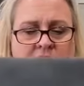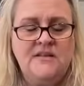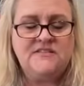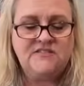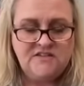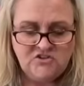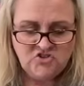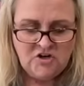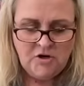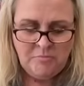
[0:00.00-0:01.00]
and it's
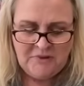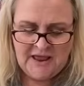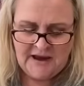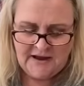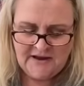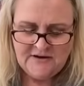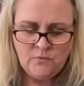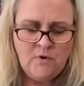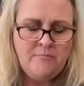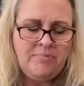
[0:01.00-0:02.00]
stitched on a black. I
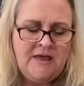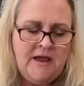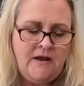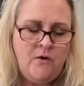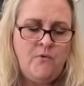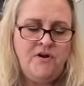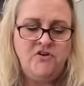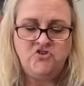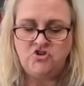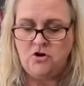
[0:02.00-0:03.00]
didn't want black. I wanted
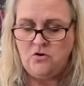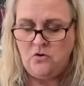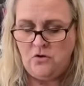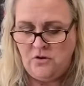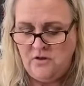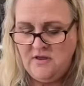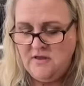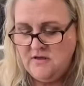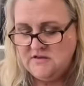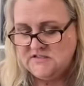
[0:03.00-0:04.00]
a charcoal.
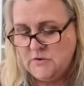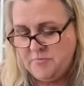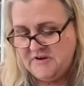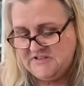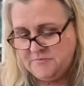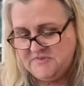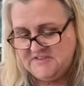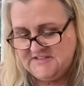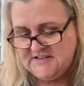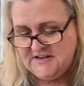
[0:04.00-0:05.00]
So I picked up
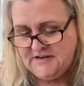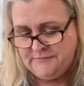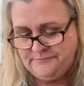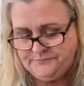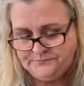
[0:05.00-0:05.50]
this linen.